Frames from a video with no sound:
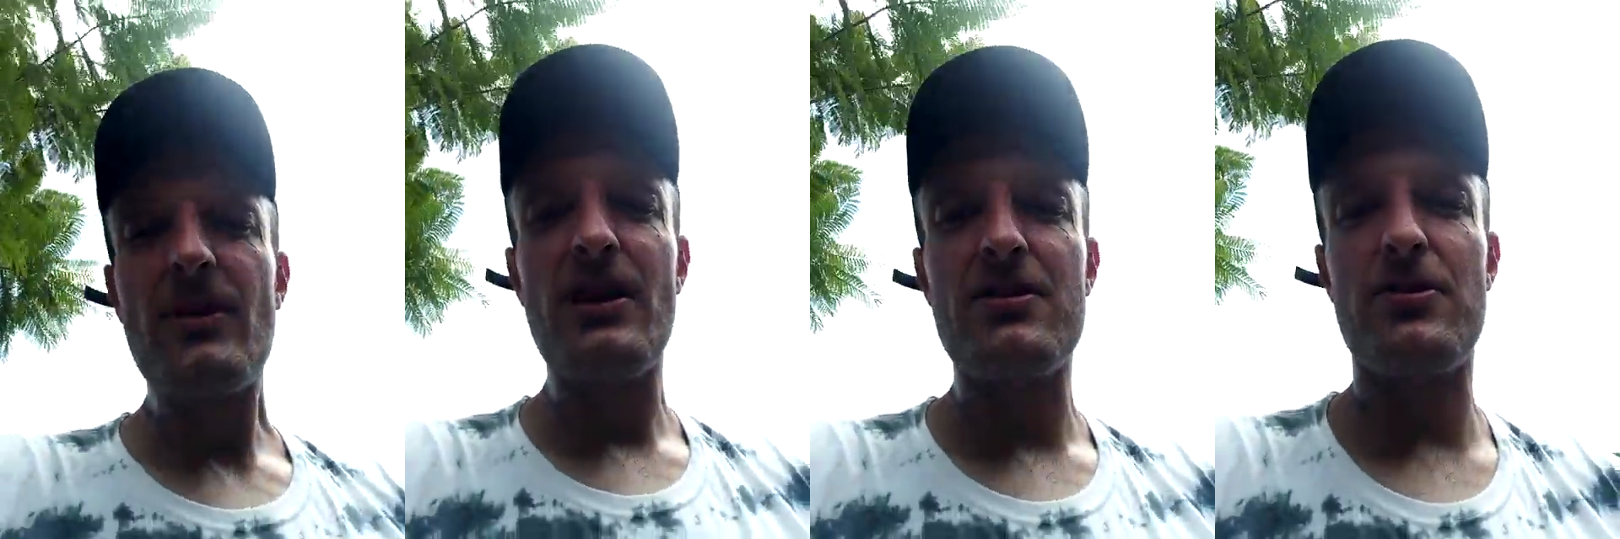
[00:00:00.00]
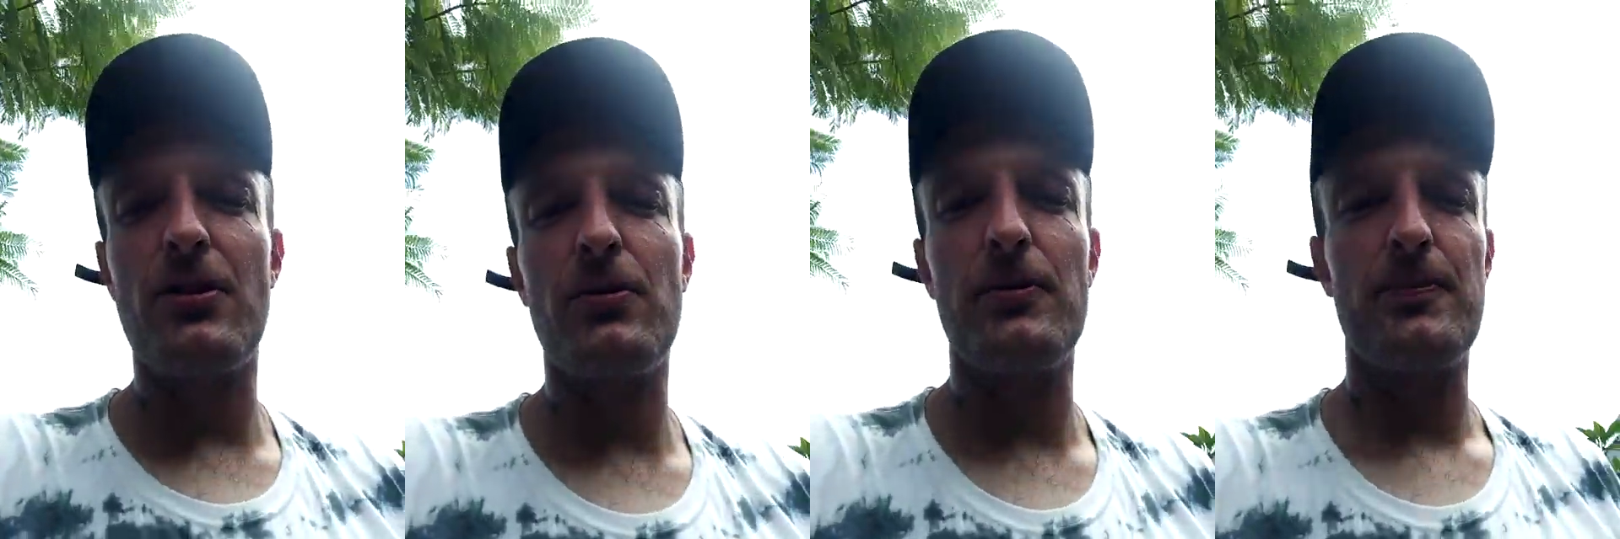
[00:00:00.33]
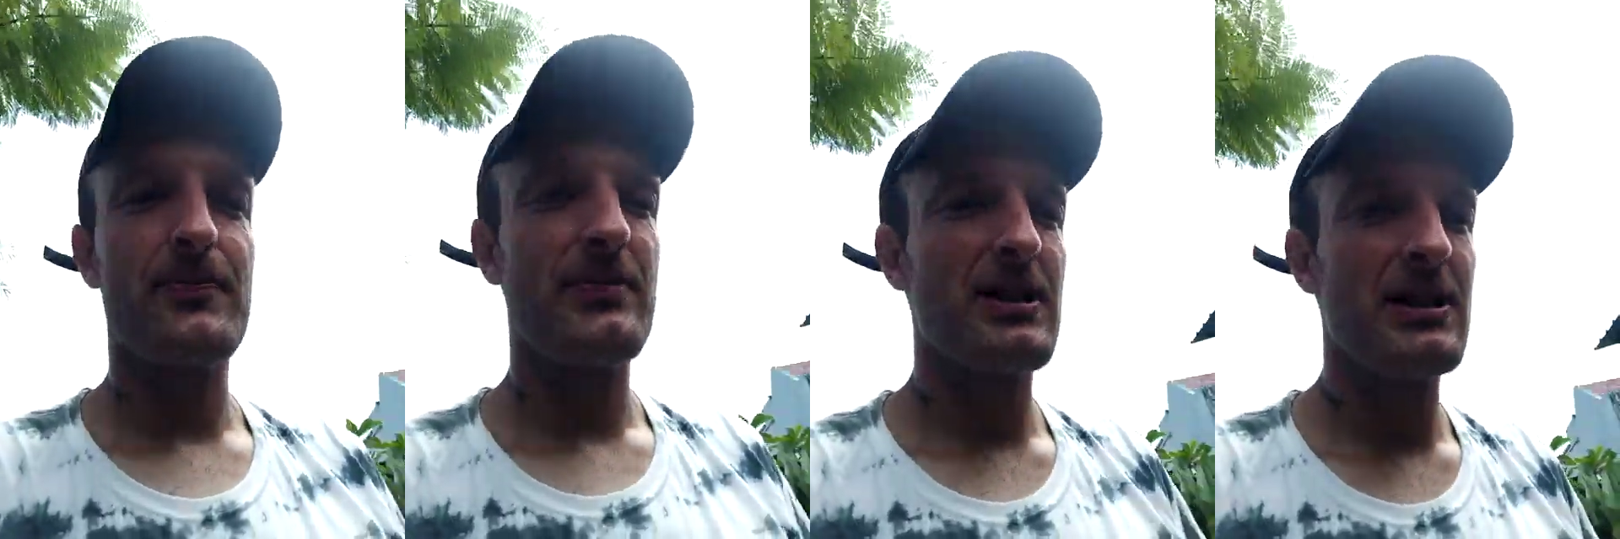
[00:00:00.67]
So
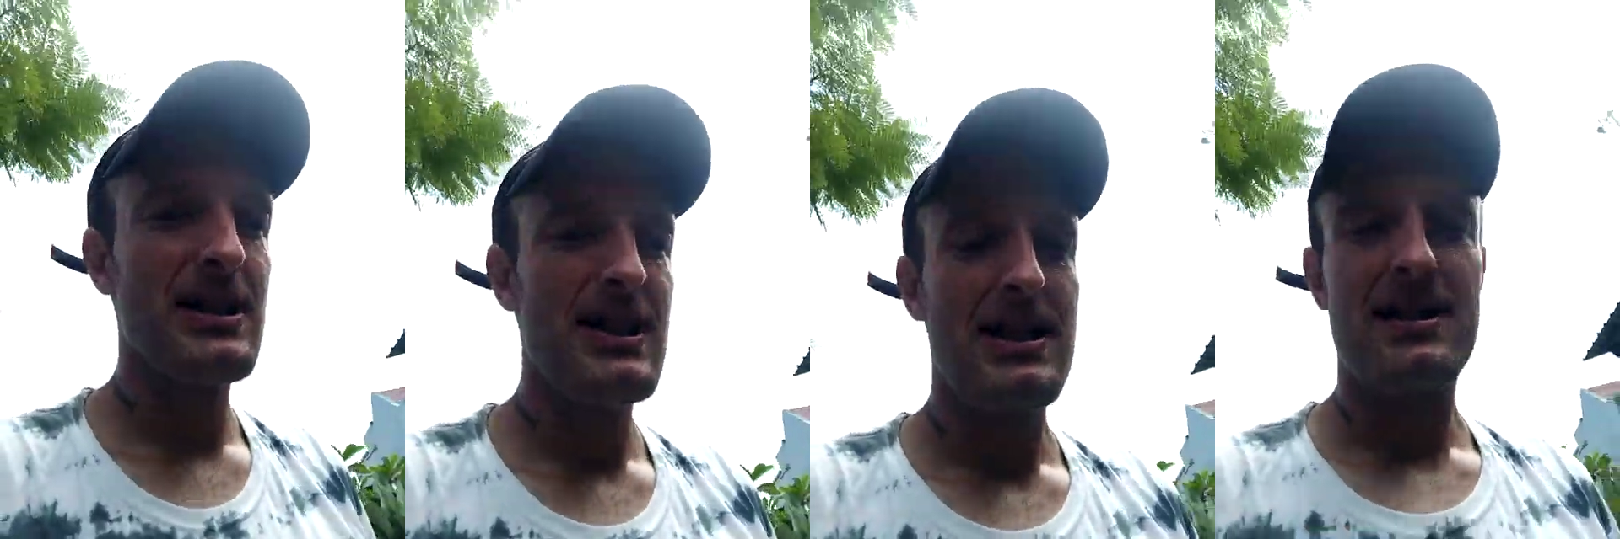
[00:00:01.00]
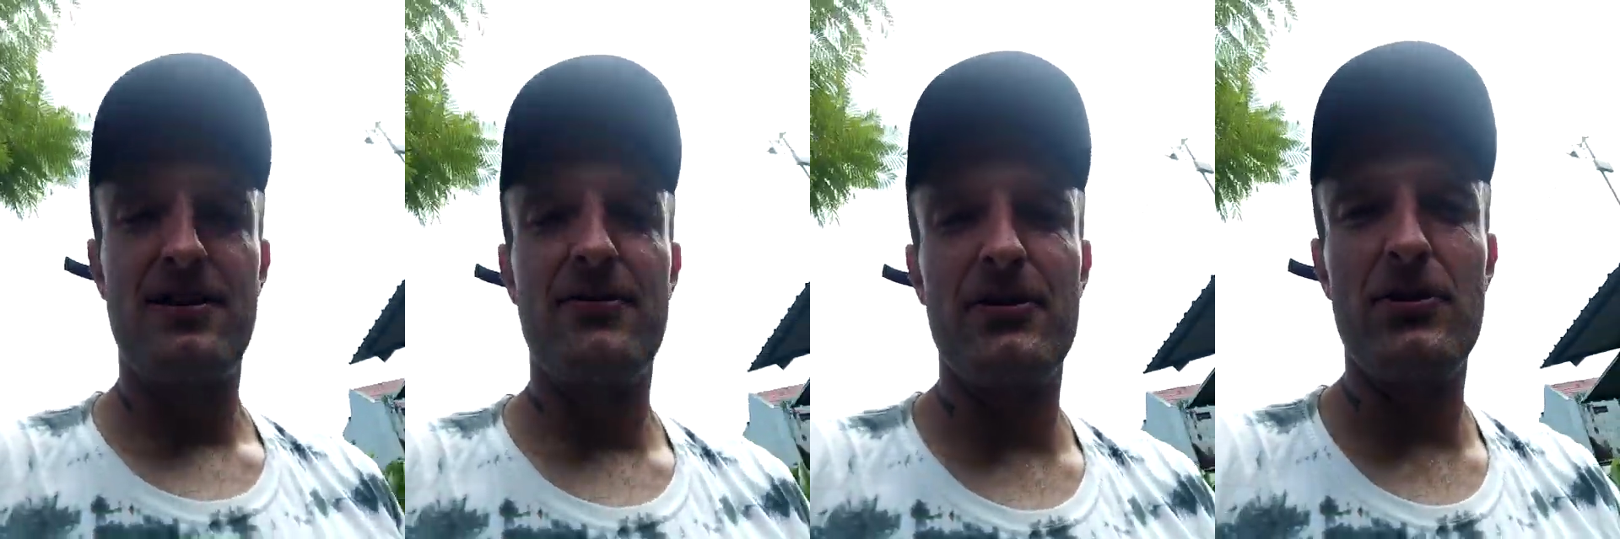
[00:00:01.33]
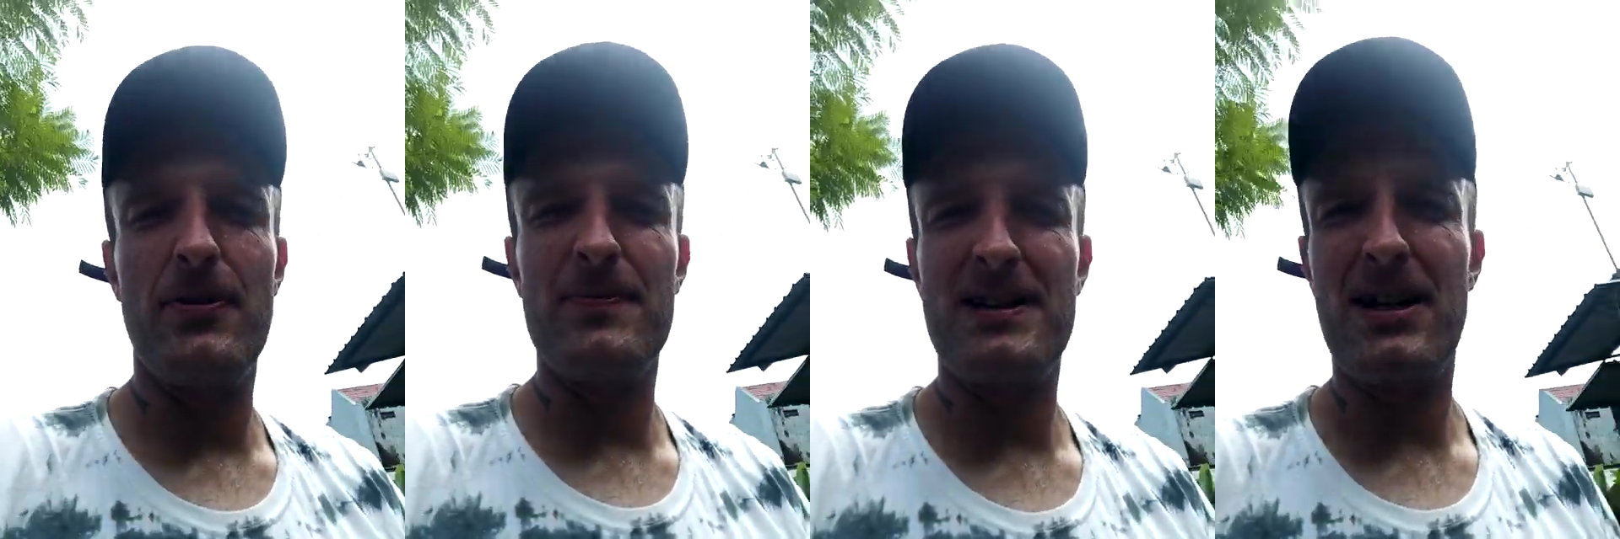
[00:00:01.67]
let's give you an
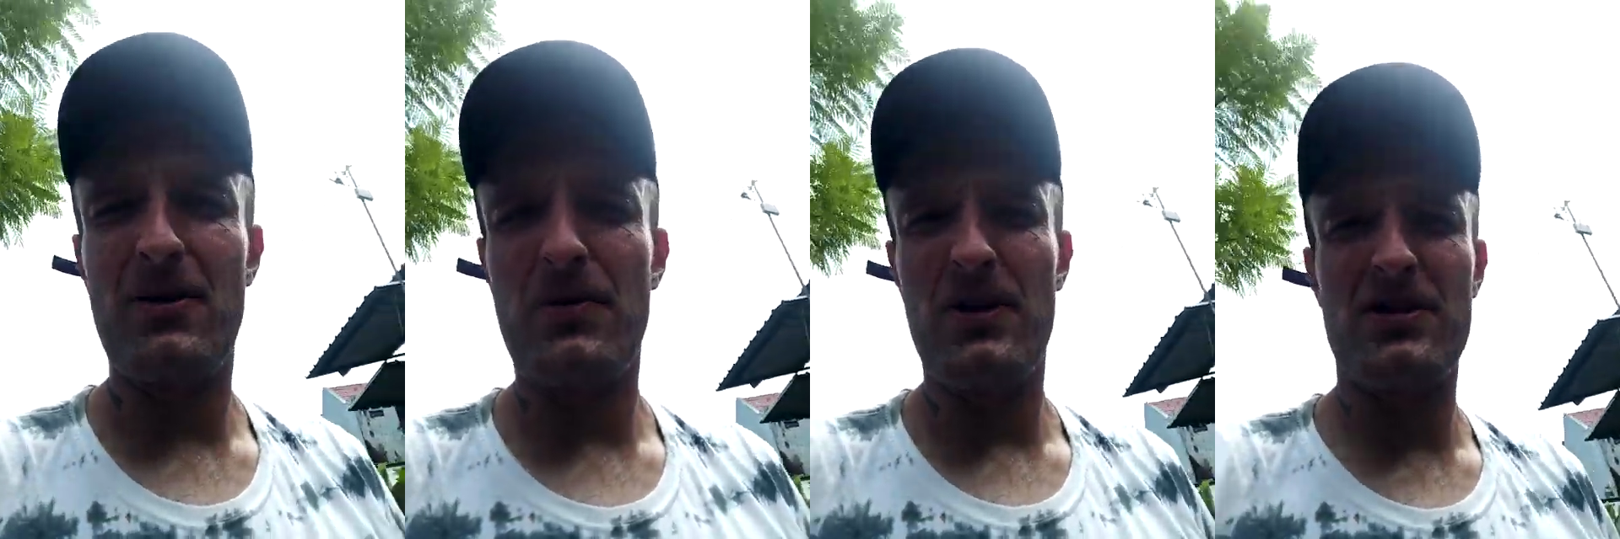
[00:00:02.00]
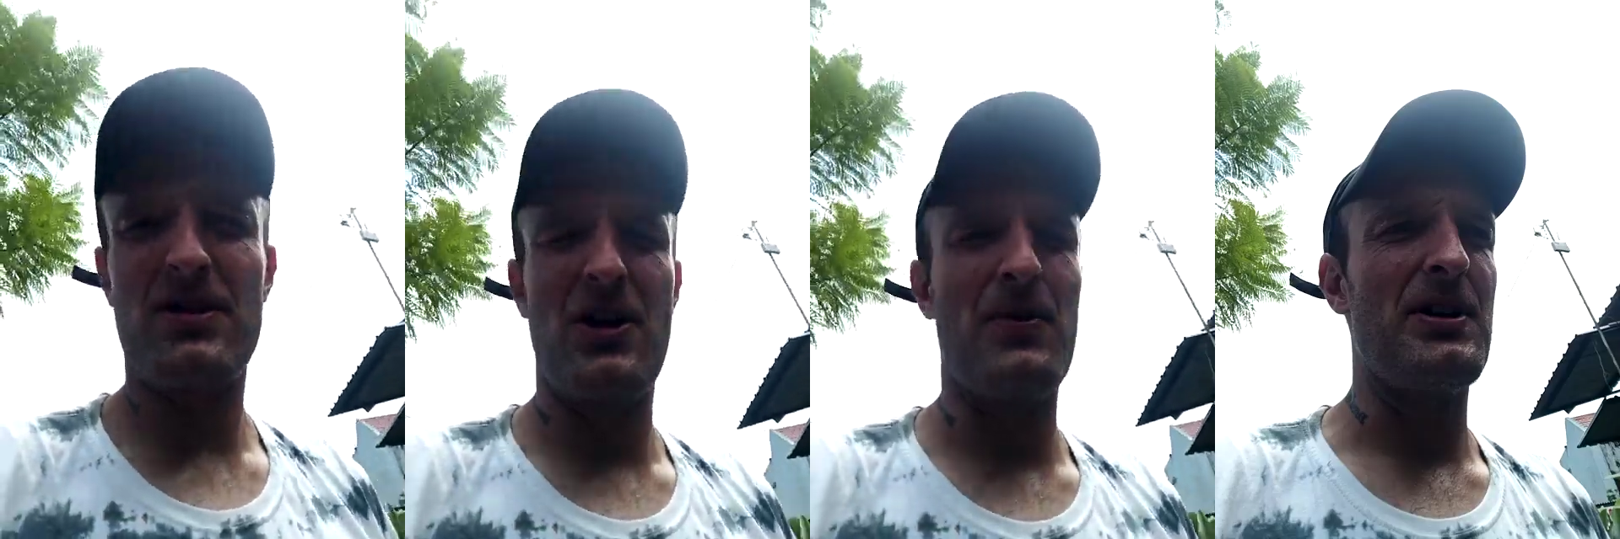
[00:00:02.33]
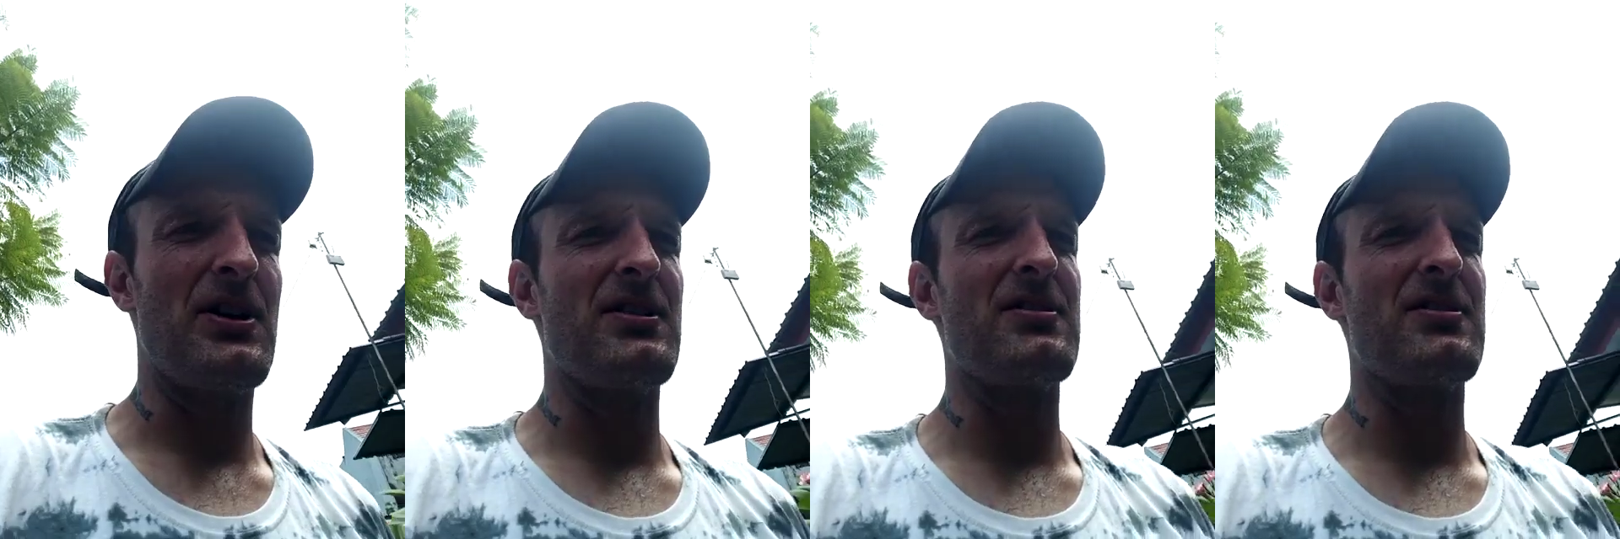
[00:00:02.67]
update on what's going on.